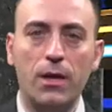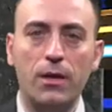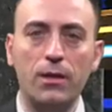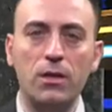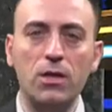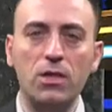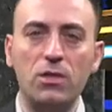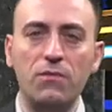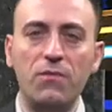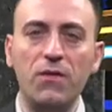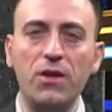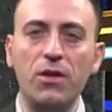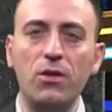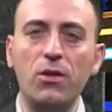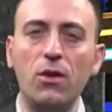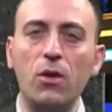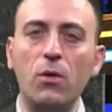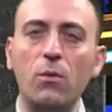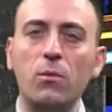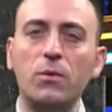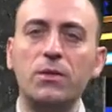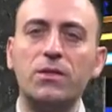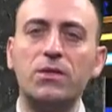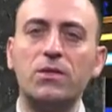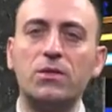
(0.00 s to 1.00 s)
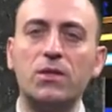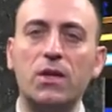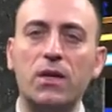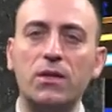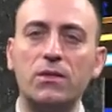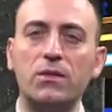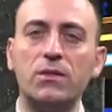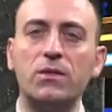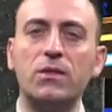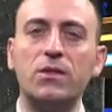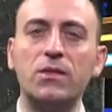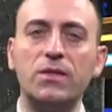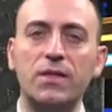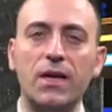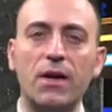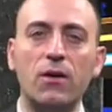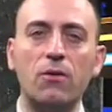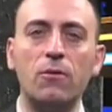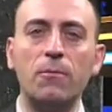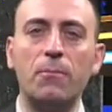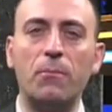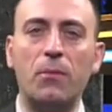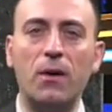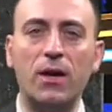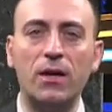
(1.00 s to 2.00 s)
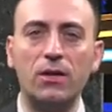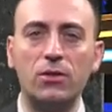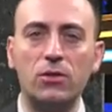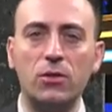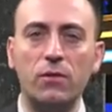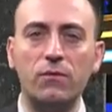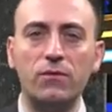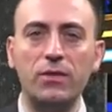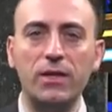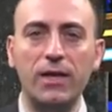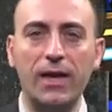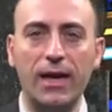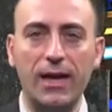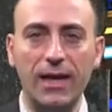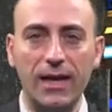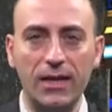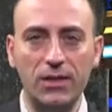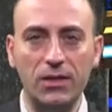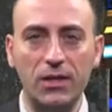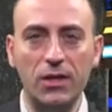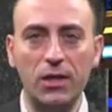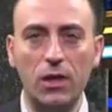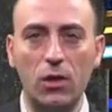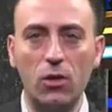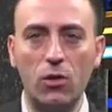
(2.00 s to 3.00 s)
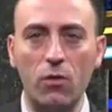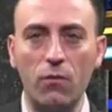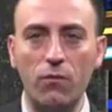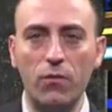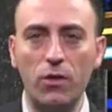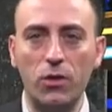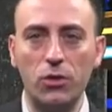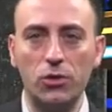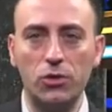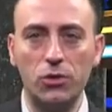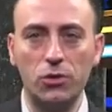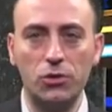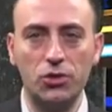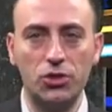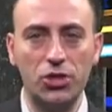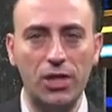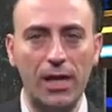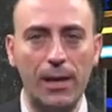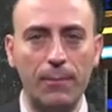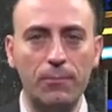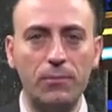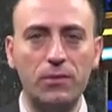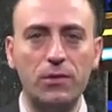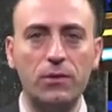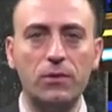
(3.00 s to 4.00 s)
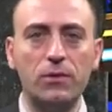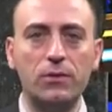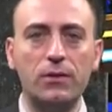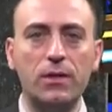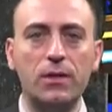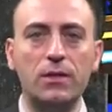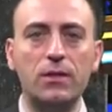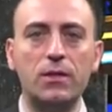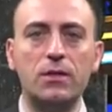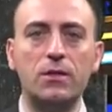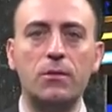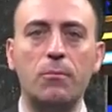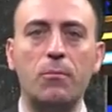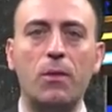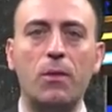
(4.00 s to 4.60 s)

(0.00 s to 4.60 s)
In this video, we start the second part of the electrical conversion chapter that is